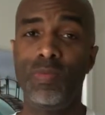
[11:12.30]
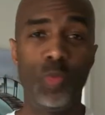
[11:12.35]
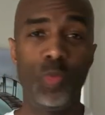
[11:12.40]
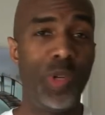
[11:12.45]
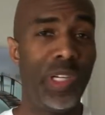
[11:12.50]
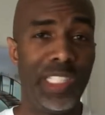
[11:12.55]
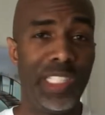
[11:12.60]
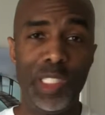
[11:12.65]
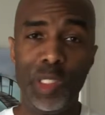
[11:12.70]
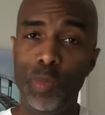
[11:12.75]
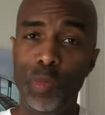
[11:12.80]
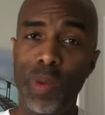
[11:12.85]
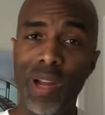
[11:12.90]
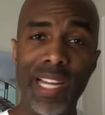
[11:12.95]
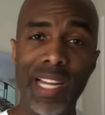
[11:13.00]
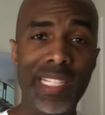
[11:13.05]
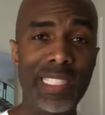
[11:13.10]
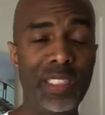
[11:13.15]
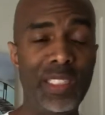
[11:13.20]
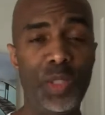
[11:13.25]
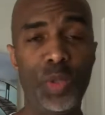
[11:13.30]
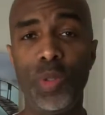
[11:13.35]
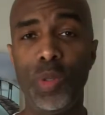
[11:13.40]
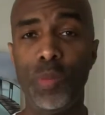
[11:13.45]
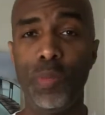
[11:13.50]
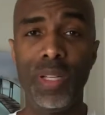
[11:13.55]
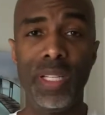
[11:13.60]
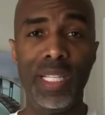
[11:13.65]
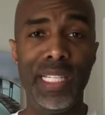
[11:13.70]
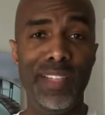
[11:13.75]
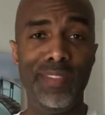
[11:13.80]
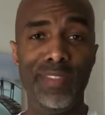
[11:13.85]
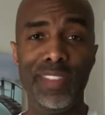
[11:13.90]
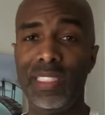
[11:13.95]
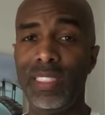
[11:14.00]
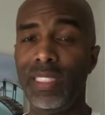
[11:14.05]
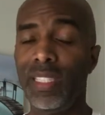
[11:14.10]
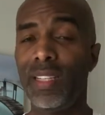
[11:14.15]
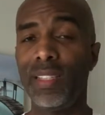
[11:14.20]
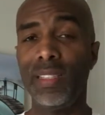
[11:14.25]
whether you buy into it, believe
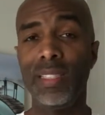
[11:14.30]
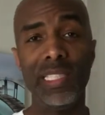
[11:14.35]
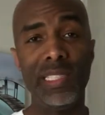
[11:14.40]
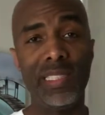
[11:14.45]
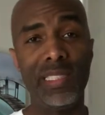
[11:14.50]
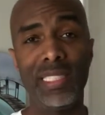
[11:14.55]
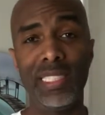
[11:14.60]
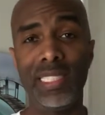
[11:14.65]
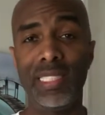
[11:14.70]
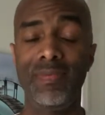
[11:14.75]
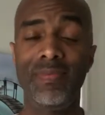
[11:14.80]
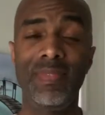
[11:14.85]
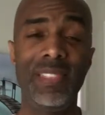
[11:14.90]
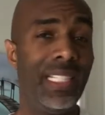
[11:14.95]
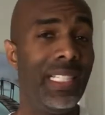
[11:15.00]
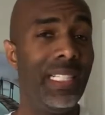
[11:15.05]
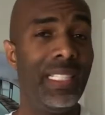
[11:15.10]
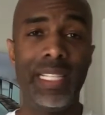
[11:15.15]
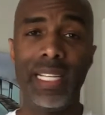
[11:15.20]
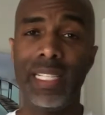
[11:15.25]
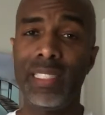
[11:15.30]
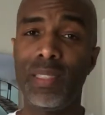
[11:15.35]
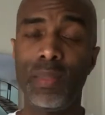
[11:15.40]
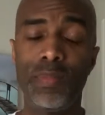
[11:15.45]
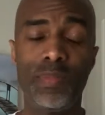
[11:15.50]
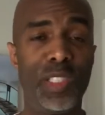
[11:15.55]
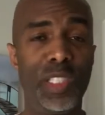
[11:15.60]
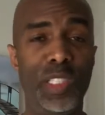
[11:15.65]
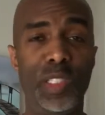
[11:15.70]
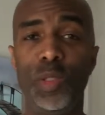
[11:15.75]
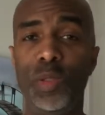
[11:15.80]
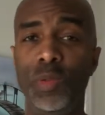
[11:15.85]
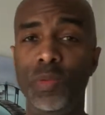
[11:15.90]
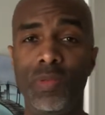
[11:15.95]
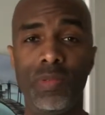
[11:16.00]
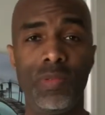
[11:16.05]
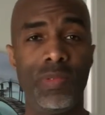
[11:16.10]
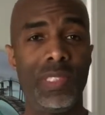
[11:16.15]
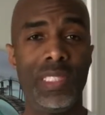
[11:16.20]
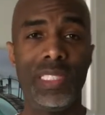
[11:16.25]
it, or listening, that's up to you.
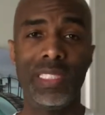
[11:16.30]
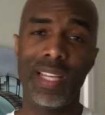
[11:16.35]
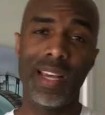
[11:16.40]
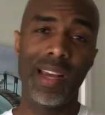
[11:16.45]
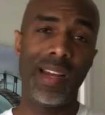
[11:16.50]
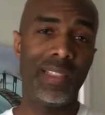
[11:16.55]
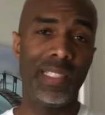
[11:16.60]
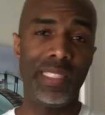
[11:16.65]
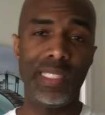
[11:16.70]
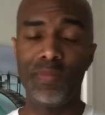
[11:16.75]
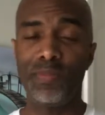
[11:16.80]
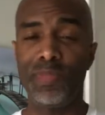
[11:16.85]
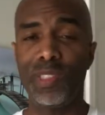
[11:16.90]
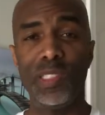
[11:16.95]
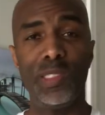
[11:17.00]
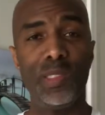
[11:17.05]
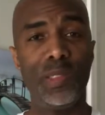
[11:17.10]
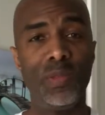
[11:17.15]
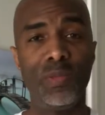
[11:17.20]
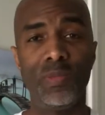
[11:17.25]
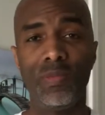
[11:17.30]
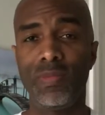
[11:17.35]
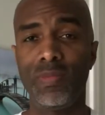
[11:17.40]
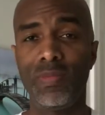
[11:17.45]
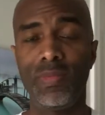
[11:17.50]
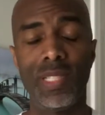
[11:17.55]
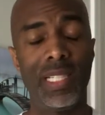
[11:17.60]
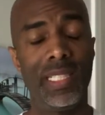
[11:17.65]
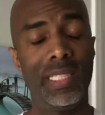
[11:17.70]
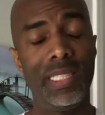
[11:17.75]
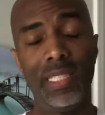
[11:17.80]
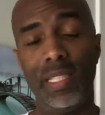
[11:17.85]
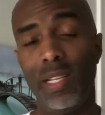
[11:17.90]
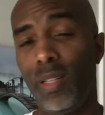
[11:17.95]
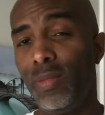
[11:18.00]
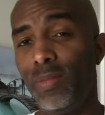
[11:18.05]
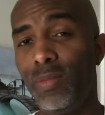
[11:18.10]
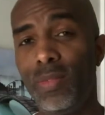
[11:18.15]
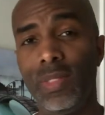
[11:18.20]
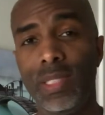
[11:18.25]
Entirely up to you. You
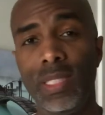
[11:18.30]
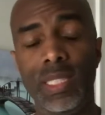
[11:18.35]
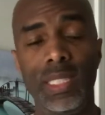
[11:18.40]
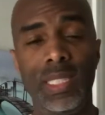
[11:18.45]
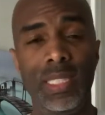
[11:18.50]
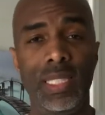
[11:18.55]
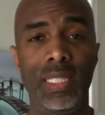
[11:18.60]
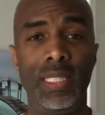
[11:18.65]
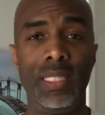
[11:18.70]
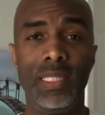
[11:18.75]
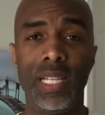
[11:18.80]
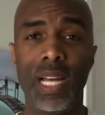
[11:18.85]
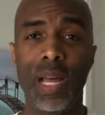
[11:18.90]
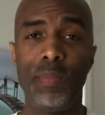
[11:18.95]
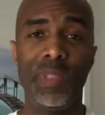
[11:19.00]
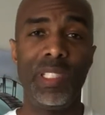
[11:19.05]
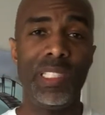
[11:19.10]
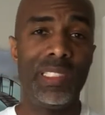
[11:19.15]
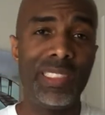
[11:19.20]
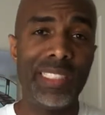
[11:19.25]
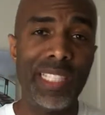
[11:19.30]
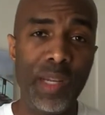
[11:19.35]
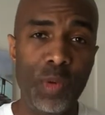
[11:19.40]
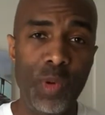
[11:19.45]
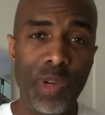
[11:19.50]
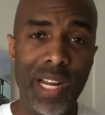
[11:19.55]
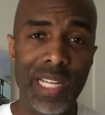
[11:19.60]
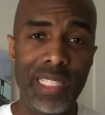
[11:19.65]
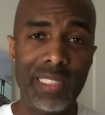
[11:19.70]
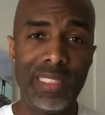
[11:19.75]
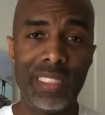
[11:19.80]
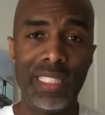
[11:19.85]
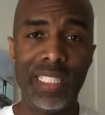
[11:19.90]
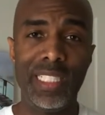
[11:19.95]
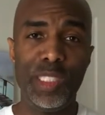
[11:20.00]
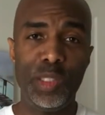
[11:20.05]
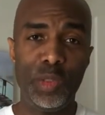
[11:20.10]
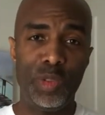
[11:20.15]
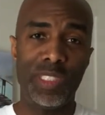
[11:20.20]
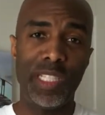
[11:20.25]
know, I'm going to say what I say.
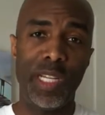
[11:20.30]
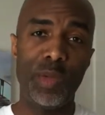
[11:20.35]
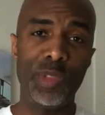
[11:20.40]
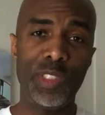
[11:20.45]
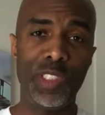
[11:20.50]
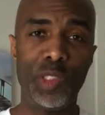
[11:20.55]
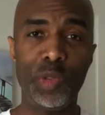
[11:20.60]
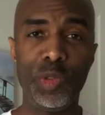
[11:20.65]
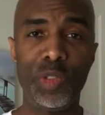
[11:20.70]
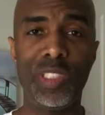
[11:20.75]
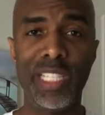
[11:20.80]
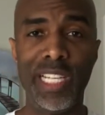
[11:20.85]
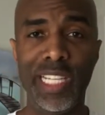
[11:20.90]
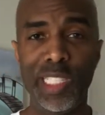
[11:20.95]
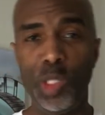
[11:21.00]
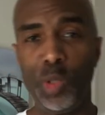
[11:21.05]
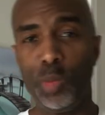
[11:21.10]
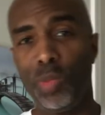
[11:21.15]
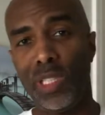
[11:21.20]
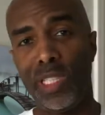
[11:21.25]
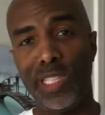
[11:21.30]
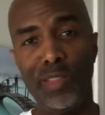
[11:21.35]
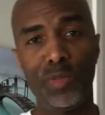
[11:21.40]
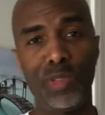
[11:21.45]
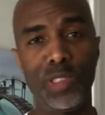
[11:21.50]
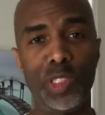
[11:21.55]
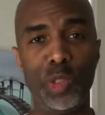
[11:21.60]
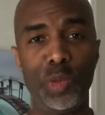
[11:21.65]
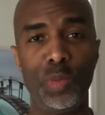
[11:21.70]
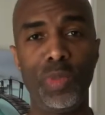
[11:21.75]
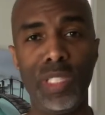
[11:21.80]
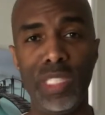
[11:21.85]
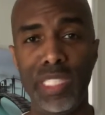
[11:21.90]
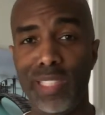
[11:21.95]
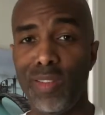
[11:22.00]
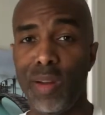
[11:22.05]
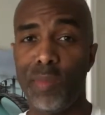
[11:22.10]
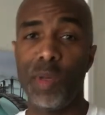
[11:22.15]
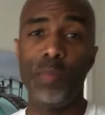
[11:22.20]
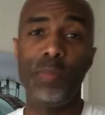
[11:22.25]
You say what you say. You believe what you
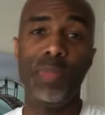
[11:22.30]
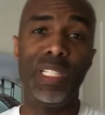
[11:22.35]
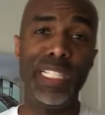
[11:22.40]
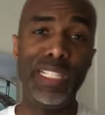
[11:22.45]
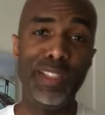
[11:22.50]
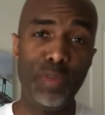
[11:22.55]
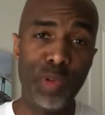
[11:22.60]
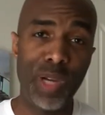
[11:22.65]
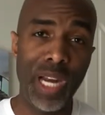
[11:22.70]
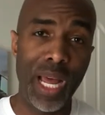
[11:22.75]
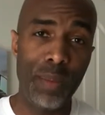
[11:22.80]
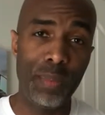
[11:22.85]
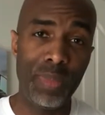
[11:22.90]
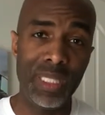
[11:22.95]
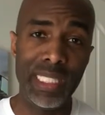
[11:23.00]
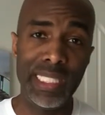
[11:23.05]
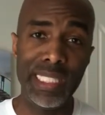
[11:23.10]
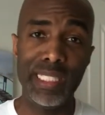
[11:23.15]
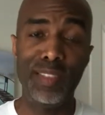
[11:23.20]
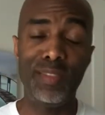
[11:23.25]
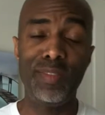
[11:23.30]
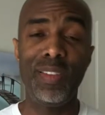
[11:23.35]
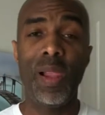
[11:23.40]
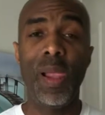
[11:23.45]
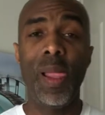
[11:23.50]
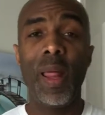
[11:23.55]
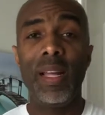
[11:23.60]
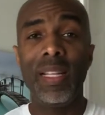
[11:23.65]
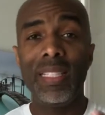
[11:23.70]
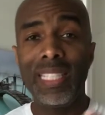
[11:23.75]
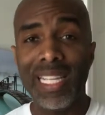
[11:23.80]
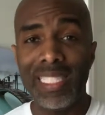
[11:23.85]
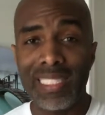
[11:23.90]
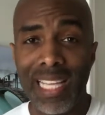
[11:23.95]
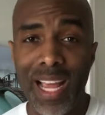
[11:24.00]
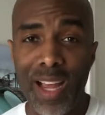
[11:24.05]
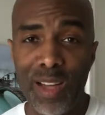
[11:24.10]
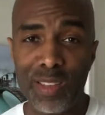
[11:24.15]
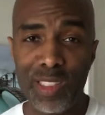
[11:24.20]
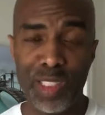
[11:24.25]
believe. I'm going to believe what I believe. That's
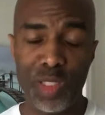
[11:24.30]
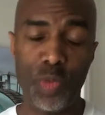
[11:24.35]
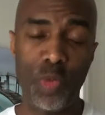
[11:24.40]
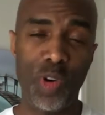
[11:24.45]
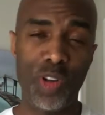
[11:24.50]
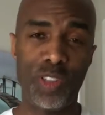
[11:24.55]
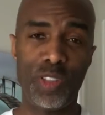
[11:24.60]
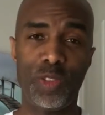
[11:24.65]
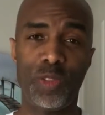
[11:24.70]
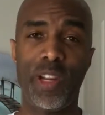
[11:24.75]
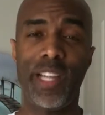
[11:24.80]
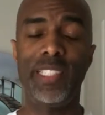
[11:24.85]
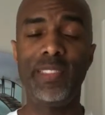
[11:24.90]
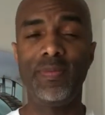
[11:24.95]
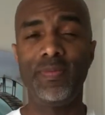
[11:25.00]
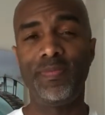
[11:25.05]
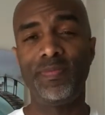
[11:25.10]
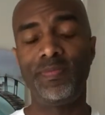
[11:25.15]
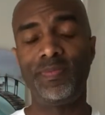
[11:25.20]
how this works, right?